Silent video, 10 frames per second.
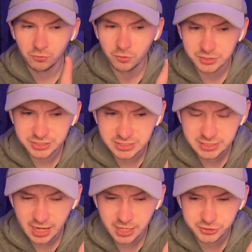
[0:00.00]
not seen
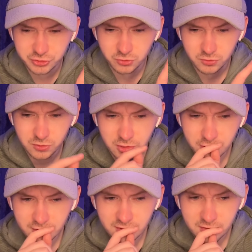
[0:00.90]
Kanjuro.
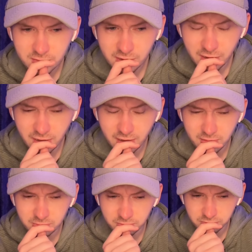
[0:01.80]

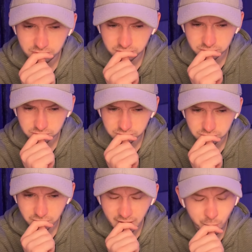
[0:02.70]
I'm
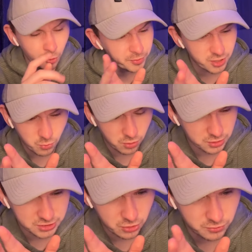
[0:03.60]
hoping it
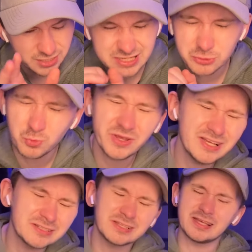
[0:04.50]
works out. Because it's
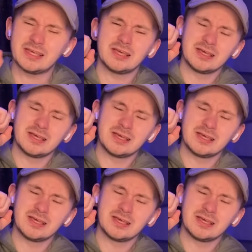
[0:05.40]
weird, like,